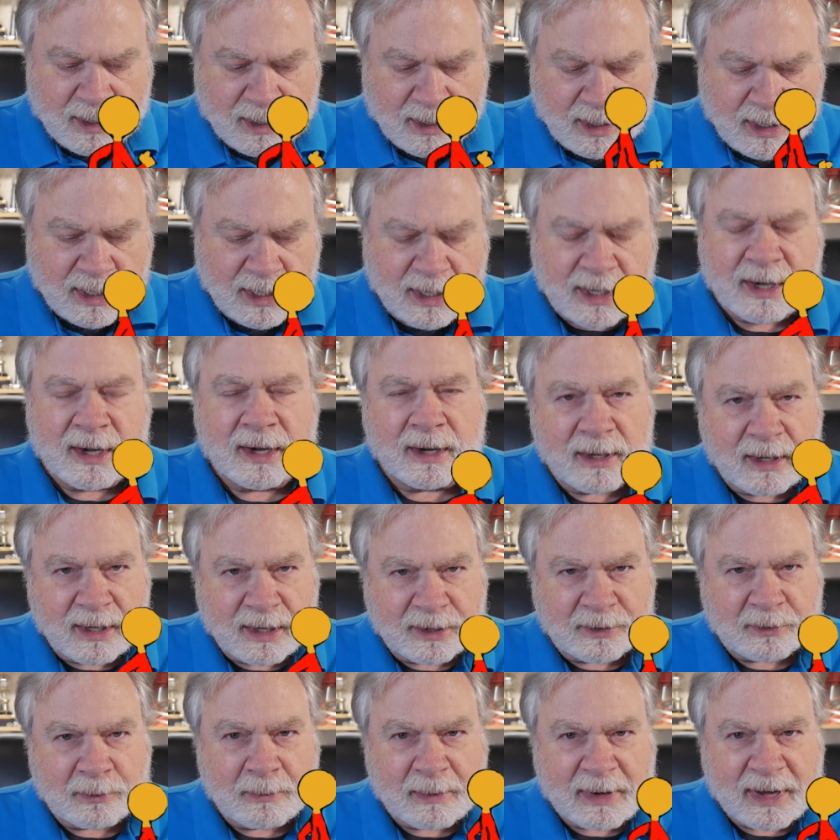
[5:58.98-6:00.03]
in an
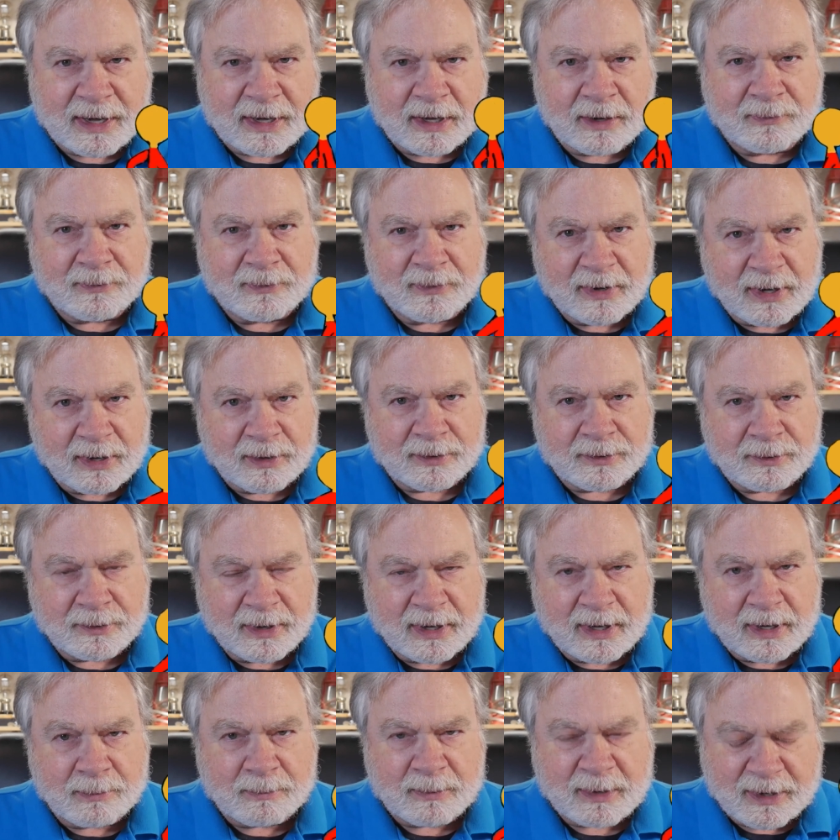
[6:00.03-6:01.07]
electromagnetic field or
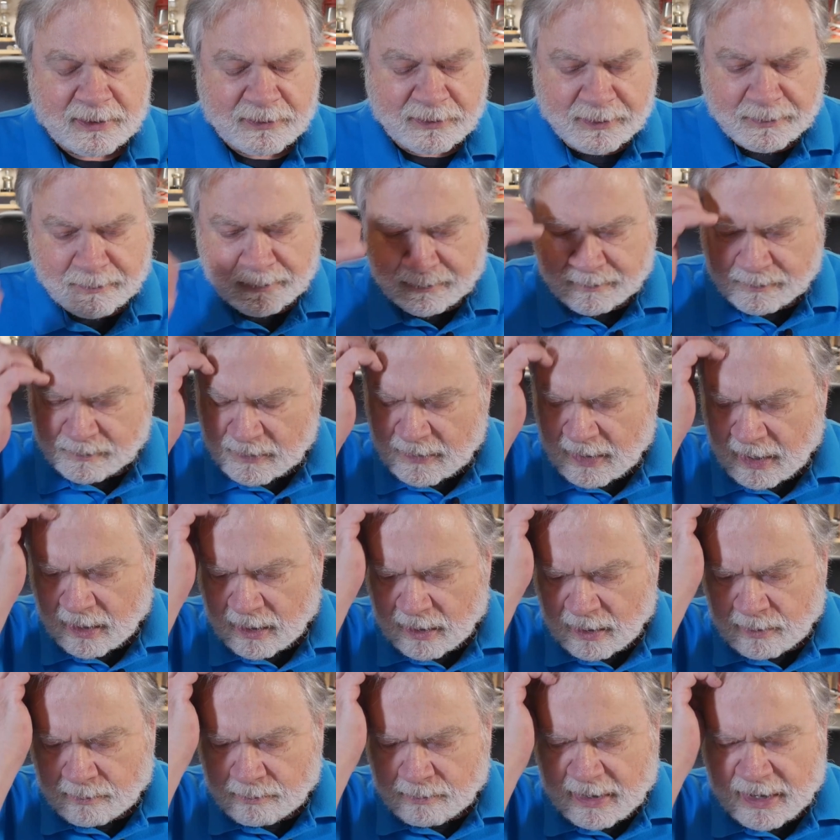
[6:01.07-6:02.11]
EMF.
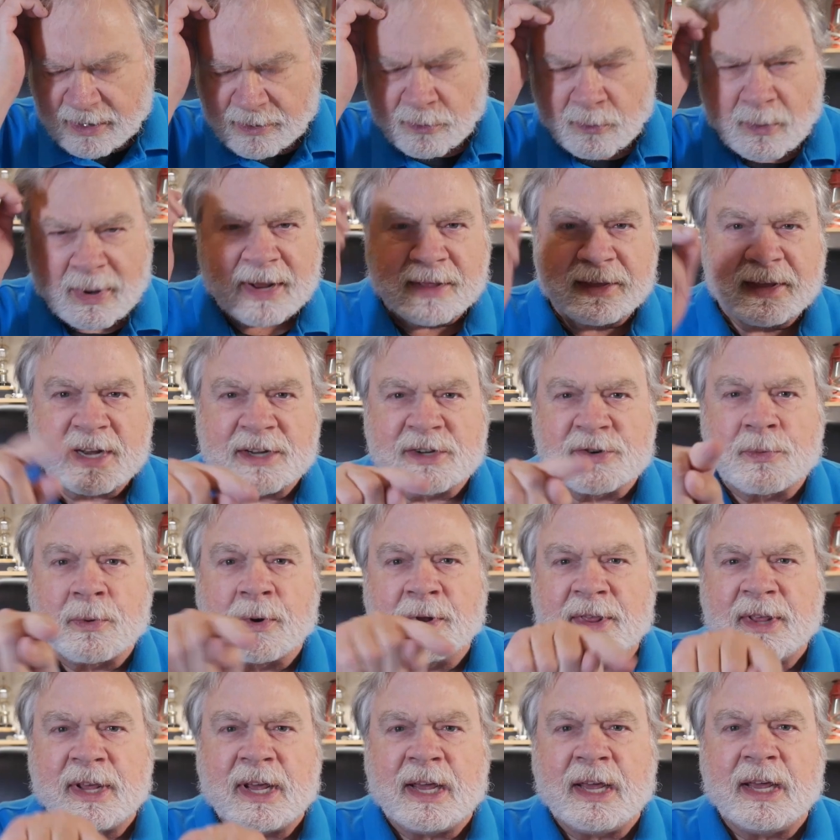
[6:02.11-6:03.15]
By the way, that's where
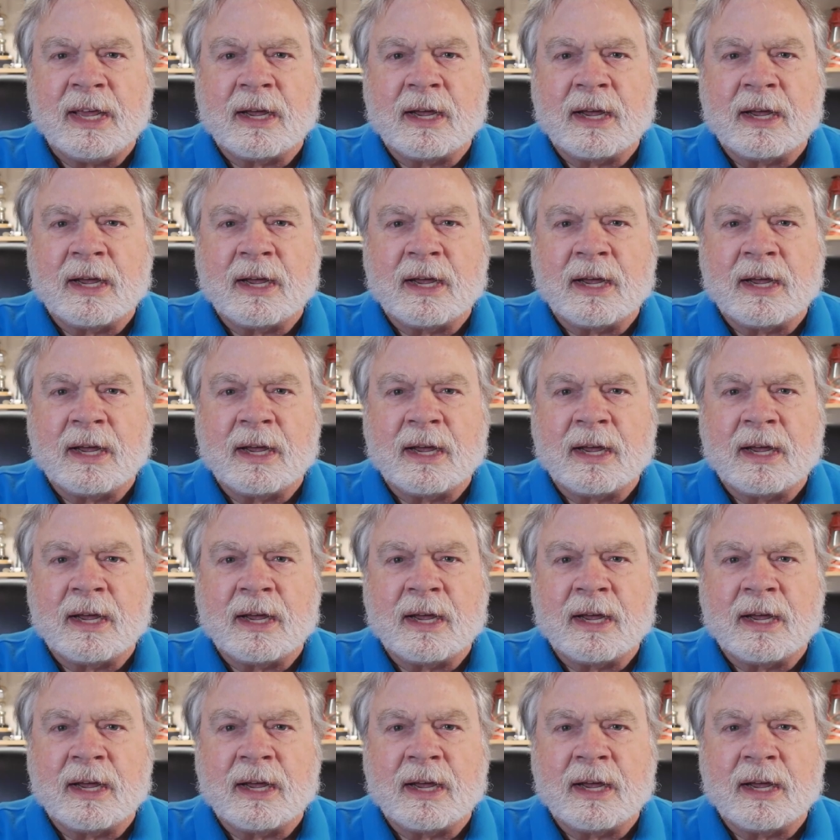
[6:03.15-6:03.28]
the E